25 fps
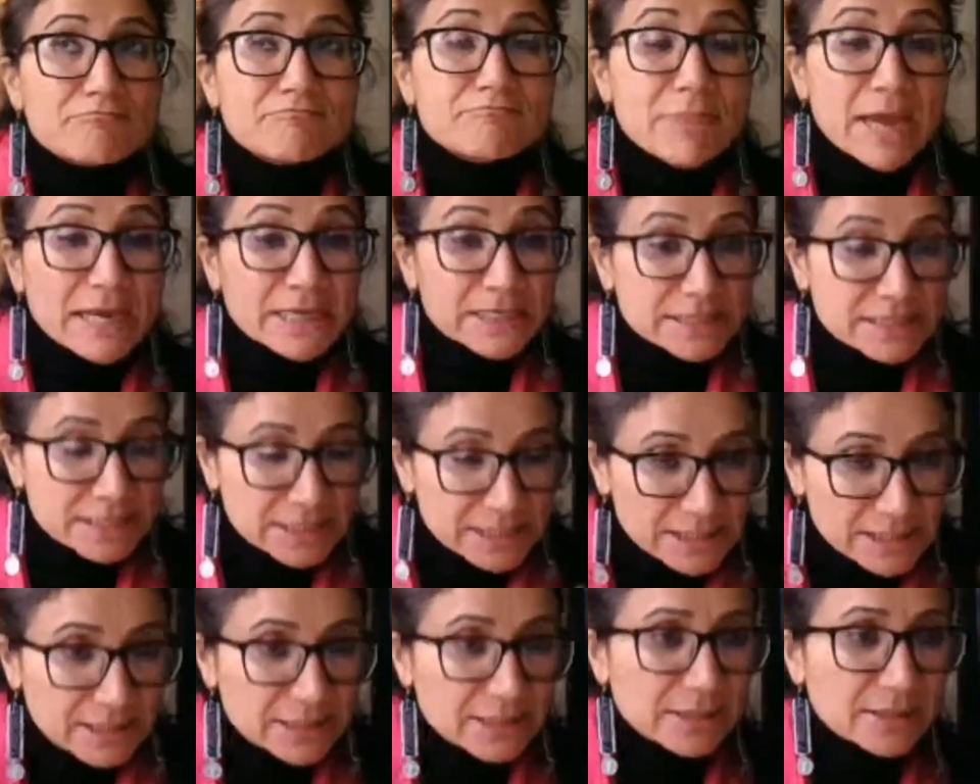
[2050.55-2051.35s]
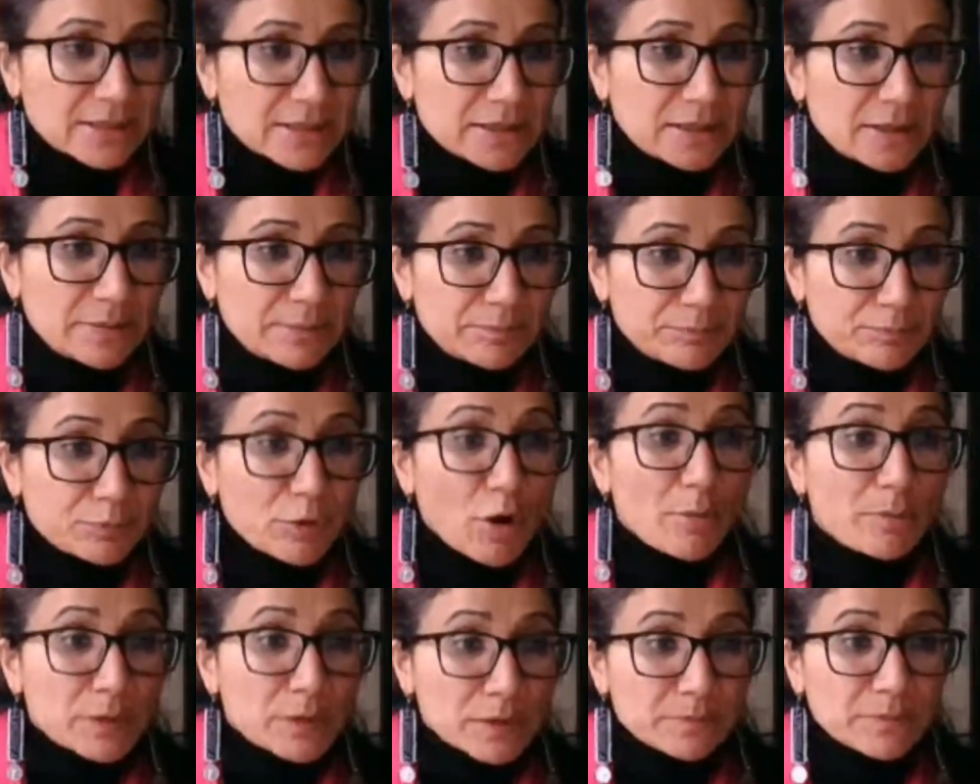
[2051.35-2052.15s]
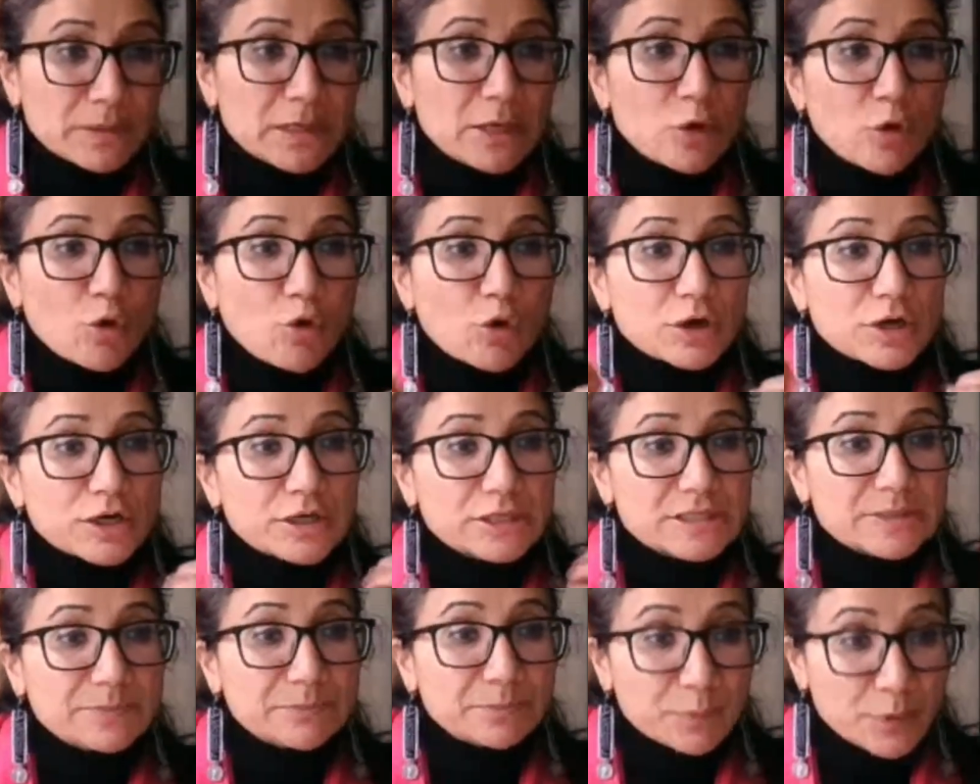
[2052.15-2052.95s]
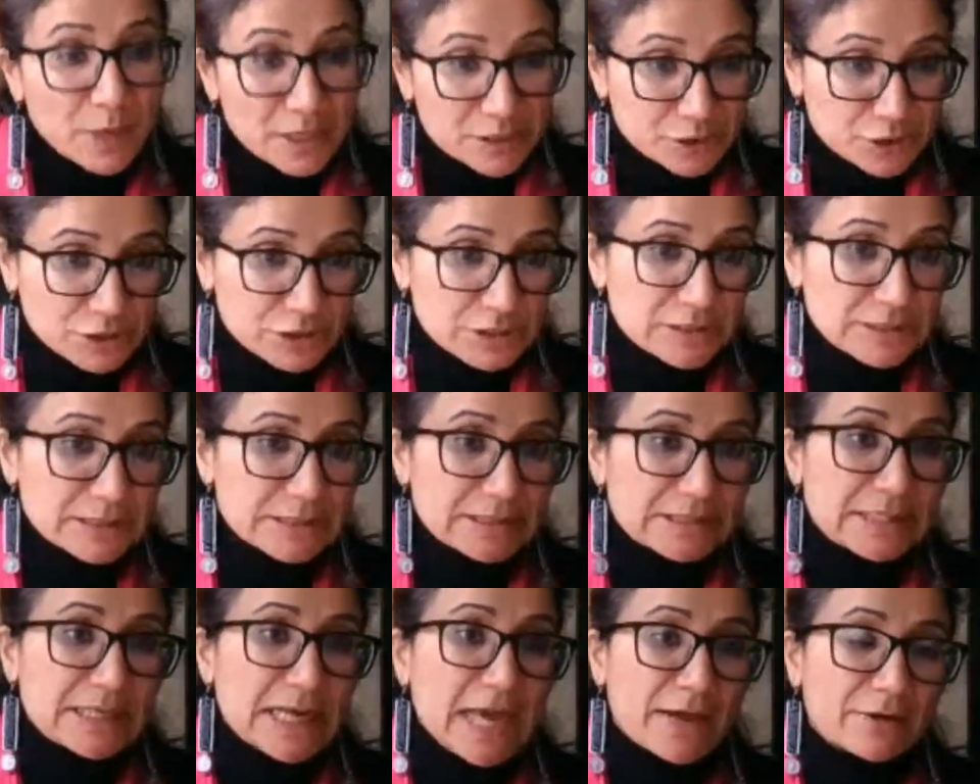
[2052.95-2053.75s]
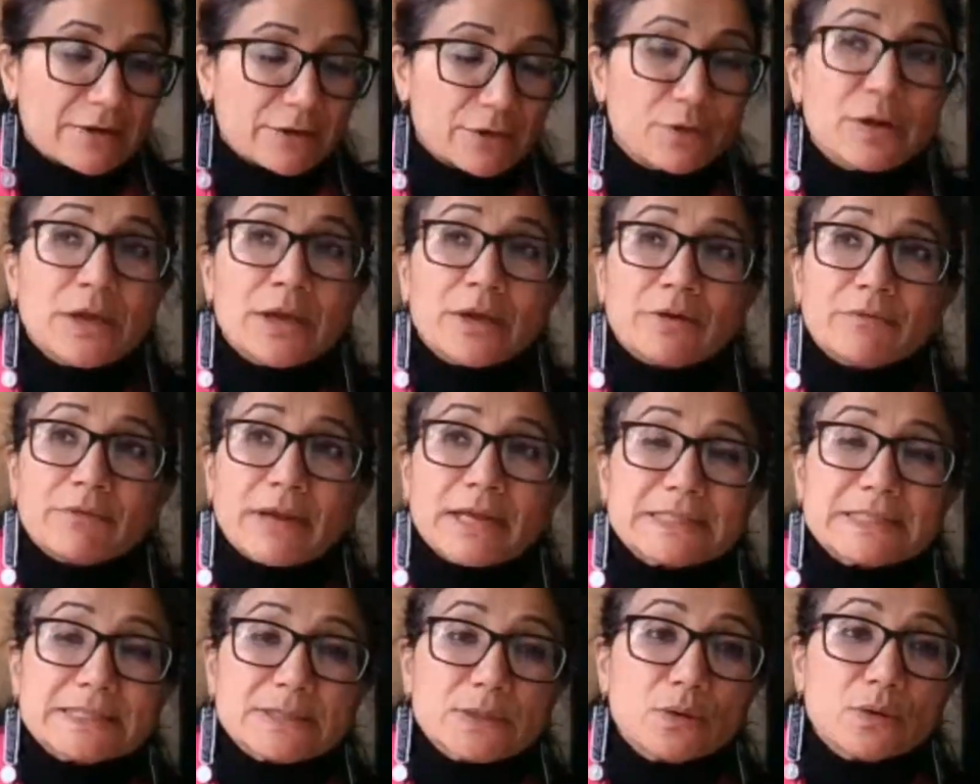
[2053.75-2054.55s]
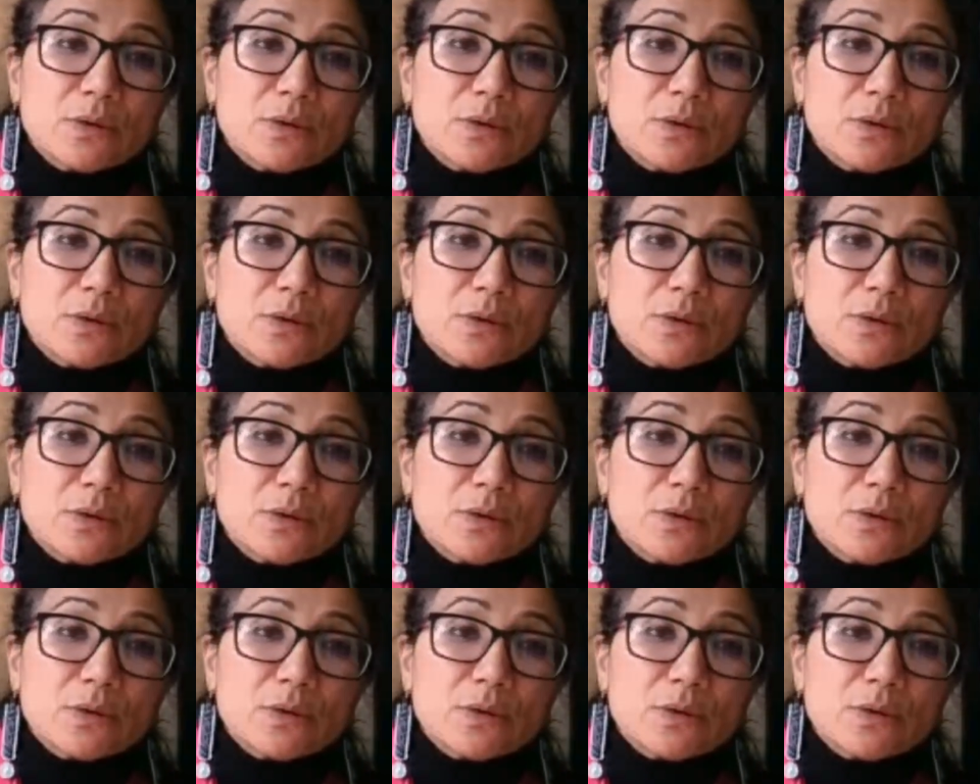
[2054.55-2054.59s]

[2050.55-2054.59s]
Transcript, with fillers: mental problem or a depression scenario, right?